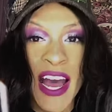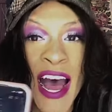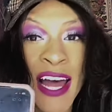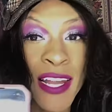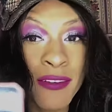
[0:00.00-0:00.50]

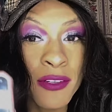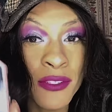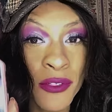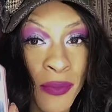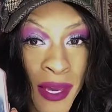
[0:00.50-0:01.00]
I love you
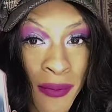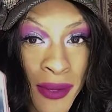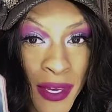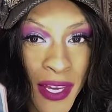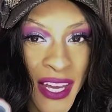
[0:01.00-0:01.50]
too,
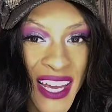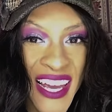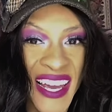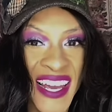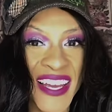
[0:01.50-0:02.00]
baby.
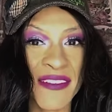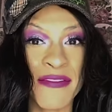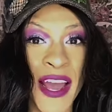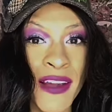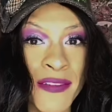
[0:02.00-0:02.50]
And
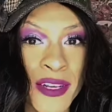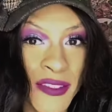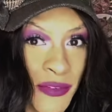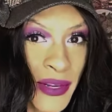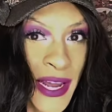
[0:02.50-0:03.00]
5 years
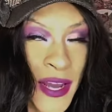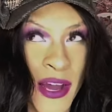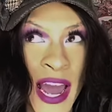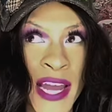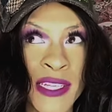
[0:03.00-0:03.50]
from now,
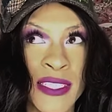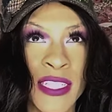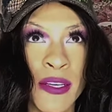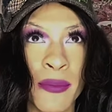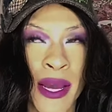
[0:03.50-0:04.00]
I
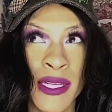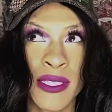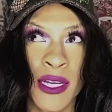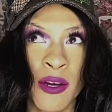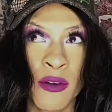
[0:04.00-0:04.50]
see
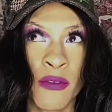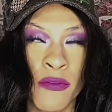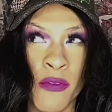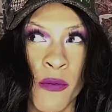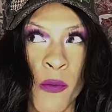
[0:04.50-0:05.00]
myself
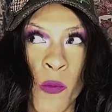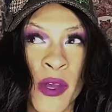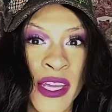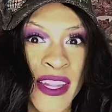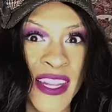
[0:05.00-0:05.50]

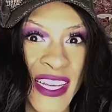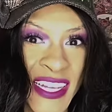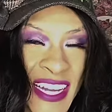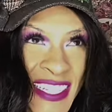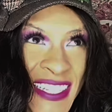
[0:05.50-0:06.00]
with
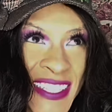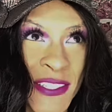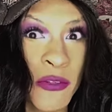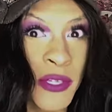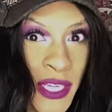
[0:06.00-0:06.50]

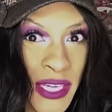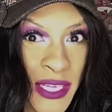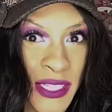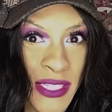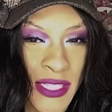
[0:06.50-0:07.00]
2 kids.